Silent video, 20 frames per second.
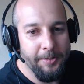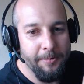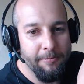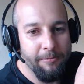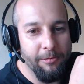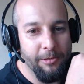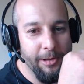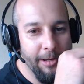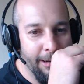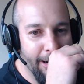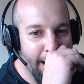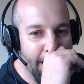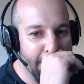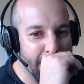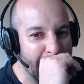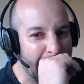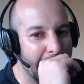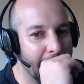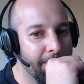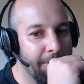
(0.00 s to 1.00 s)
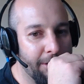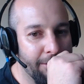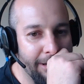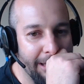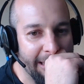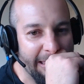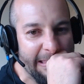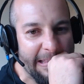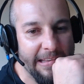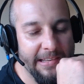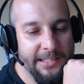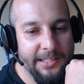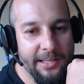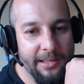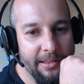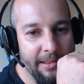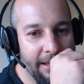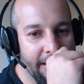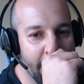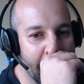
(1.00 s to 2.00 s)
for you guys while I'm doing this,
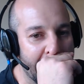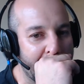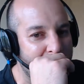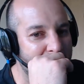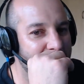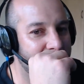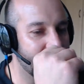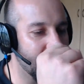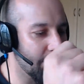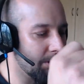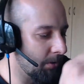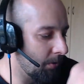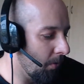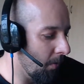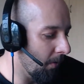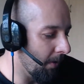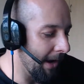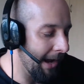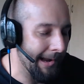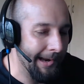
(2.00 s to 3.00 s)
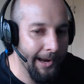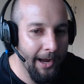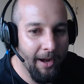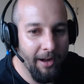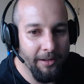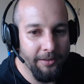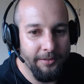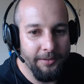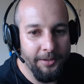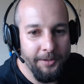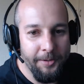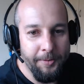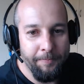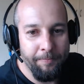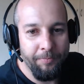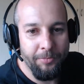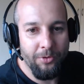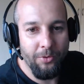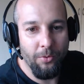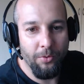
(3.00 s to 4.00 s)
and then we can just talk, hang out,
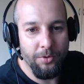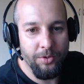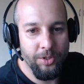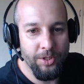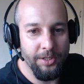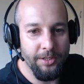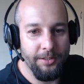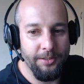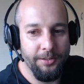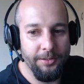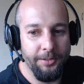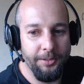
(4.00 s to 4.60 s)
talk shit.